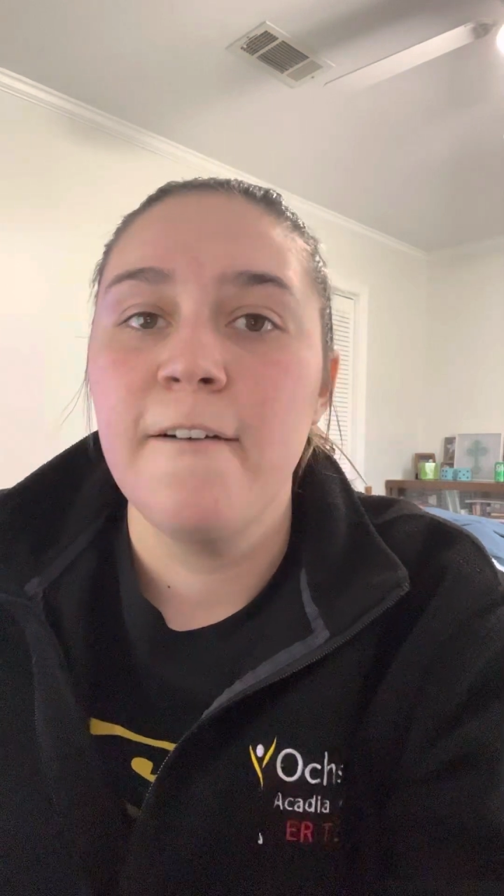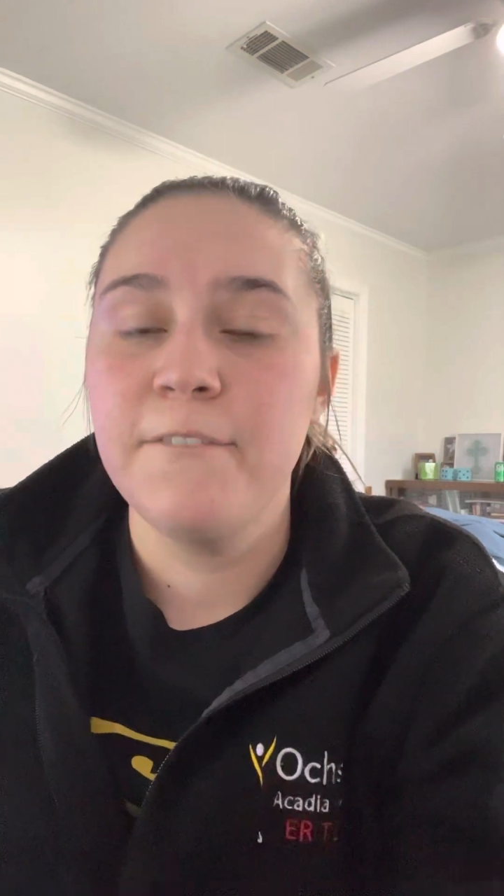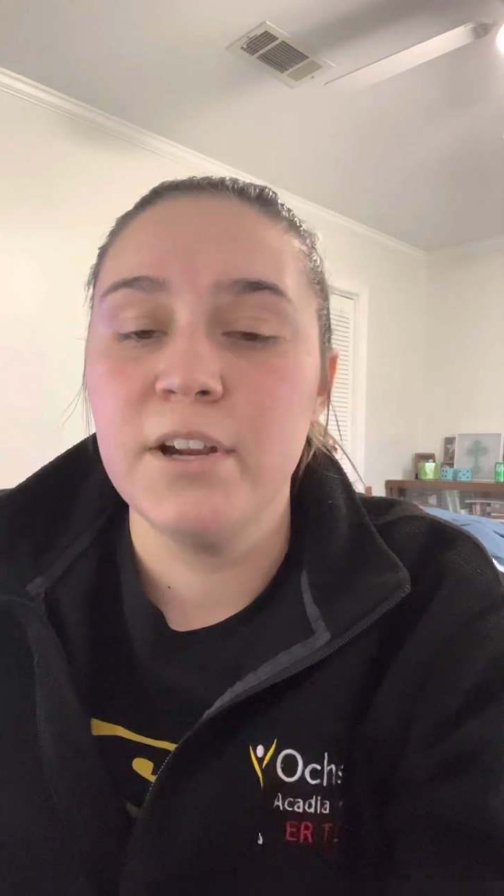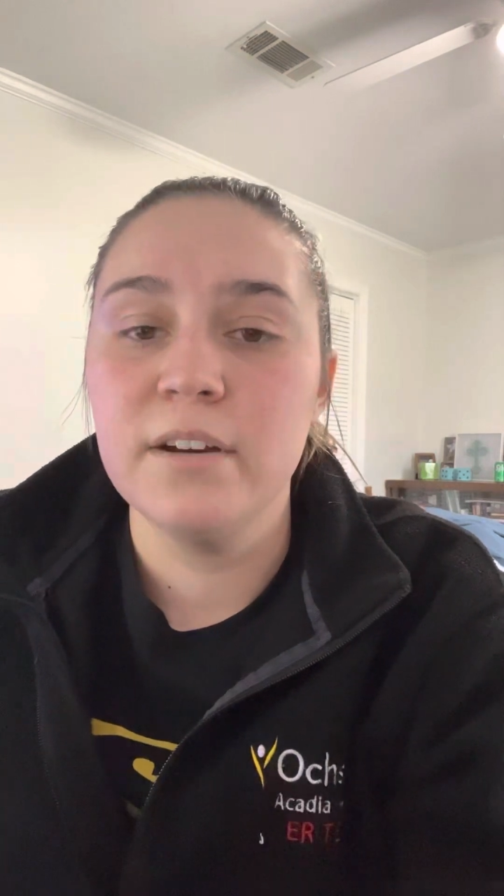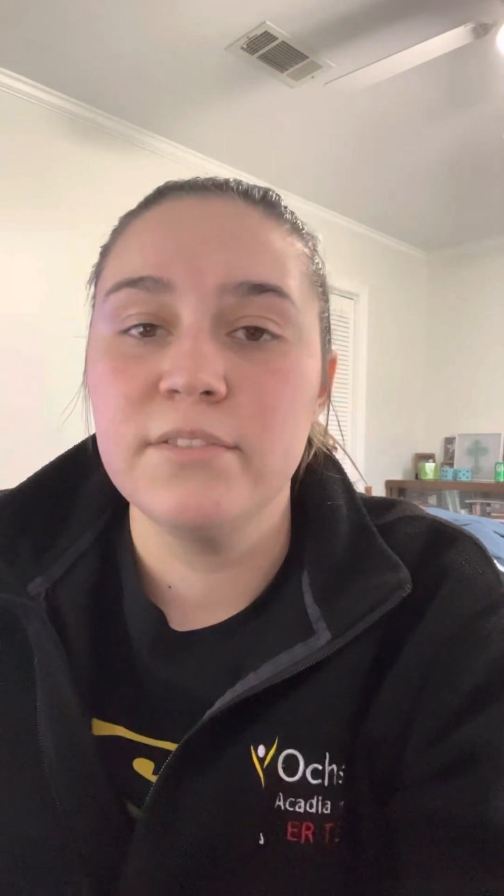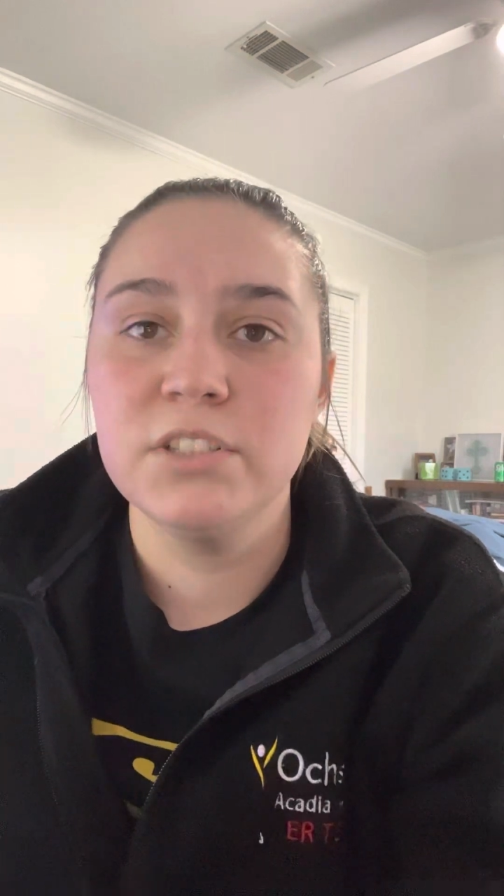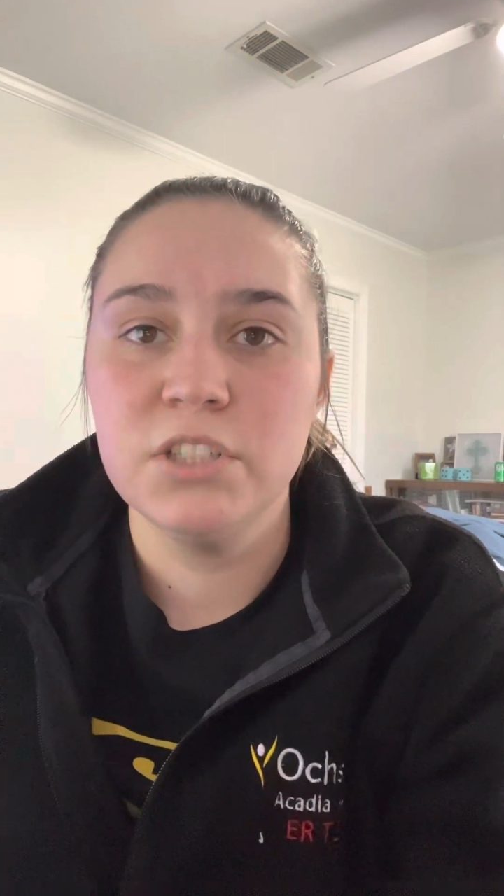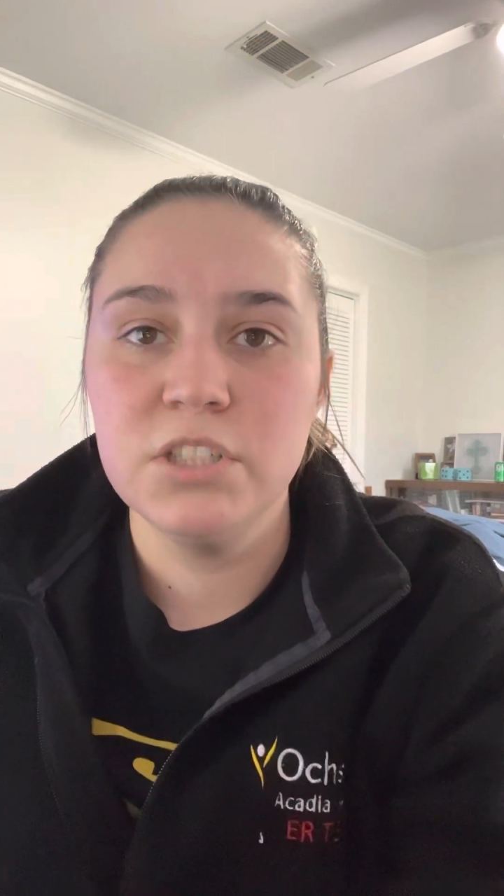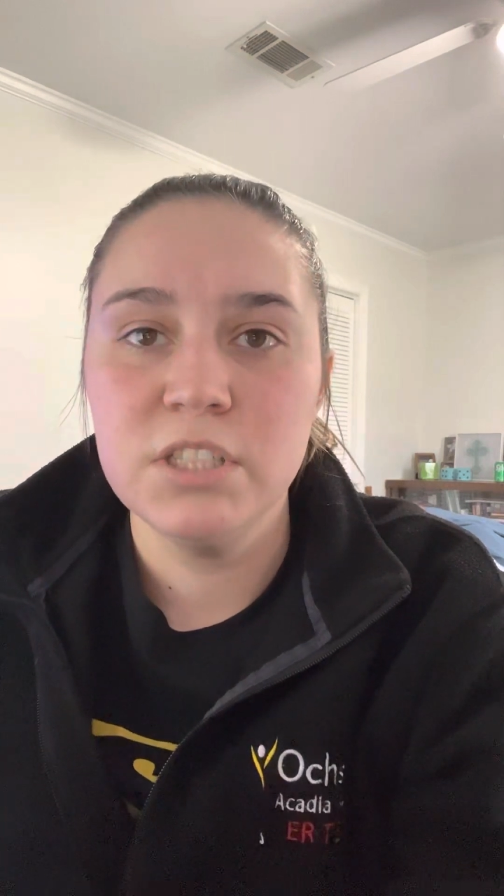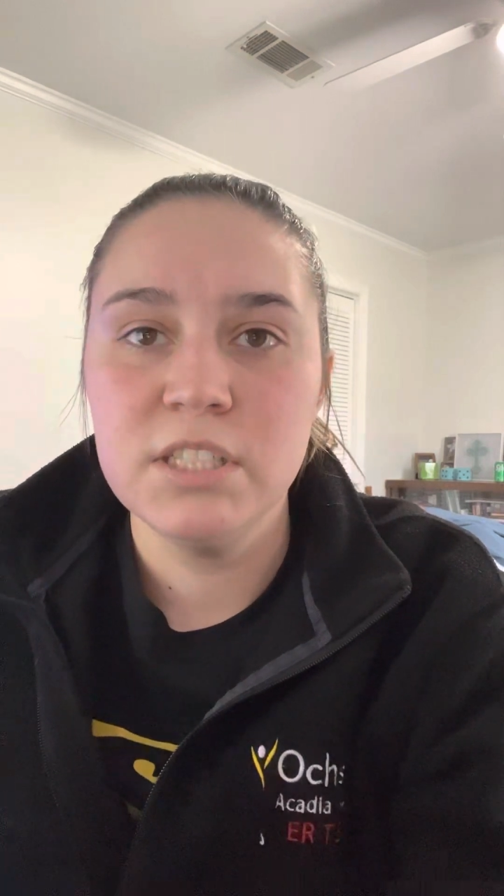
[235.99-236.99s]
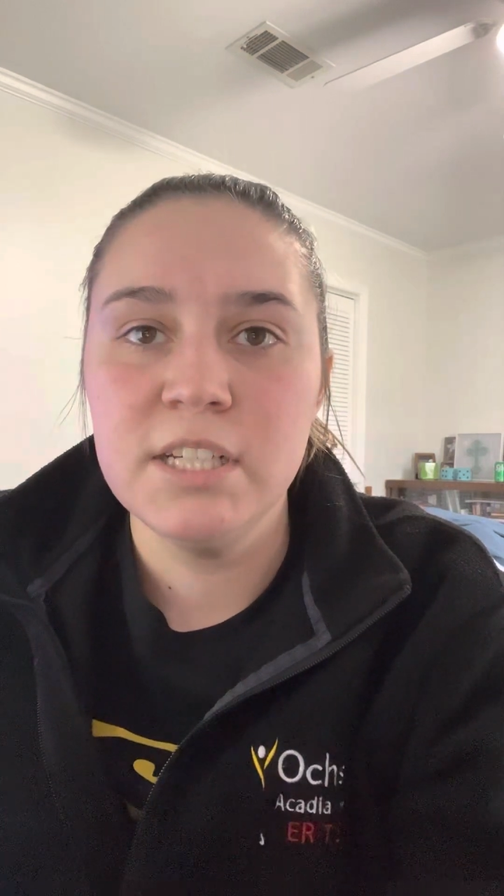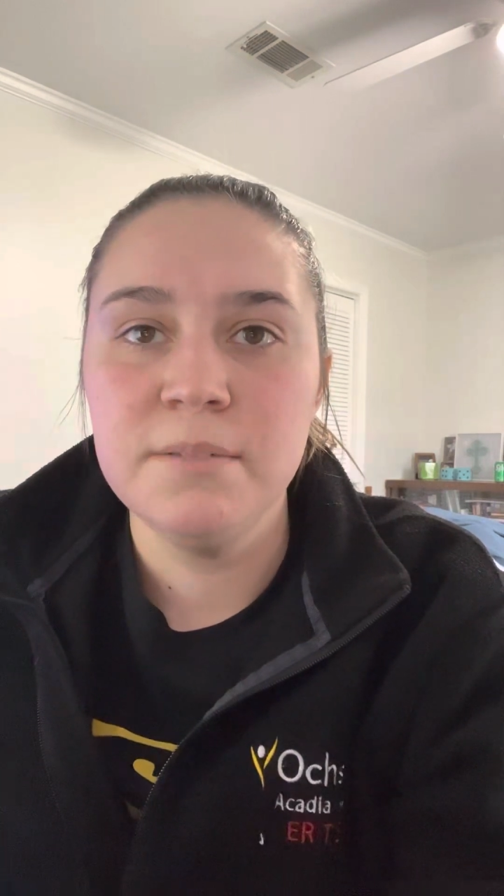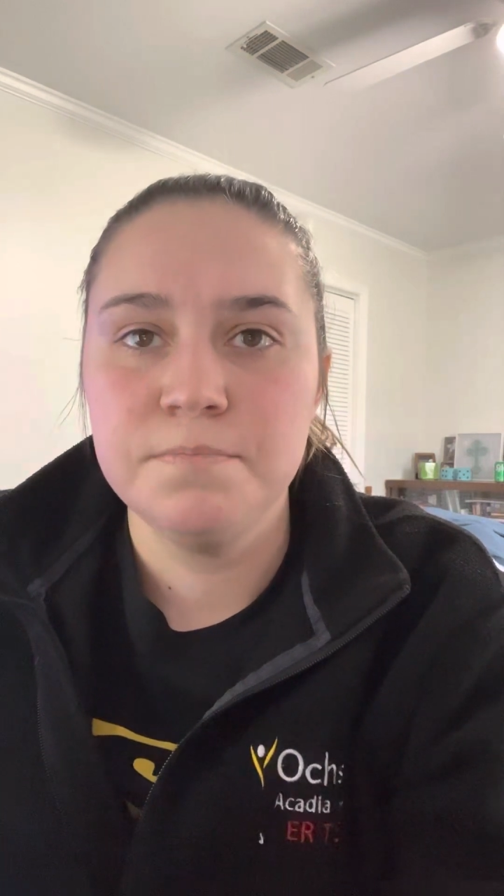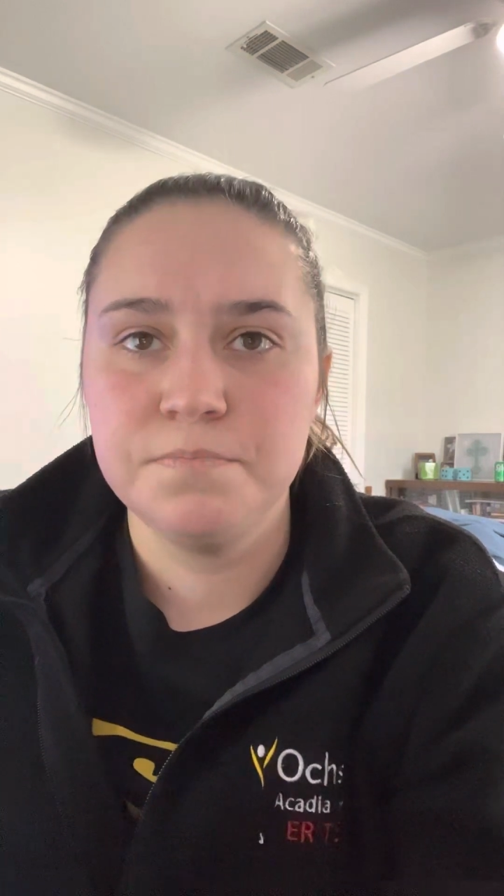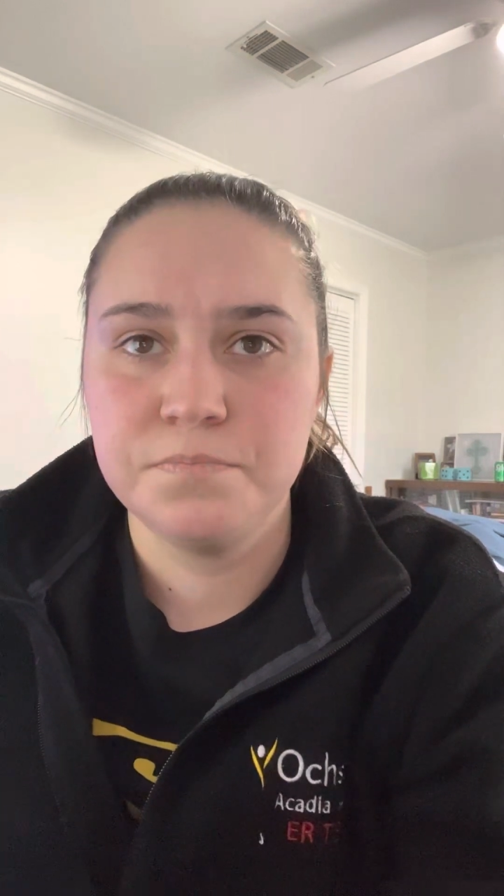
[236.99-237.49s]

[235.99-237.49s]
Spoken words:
fear of uncertainty.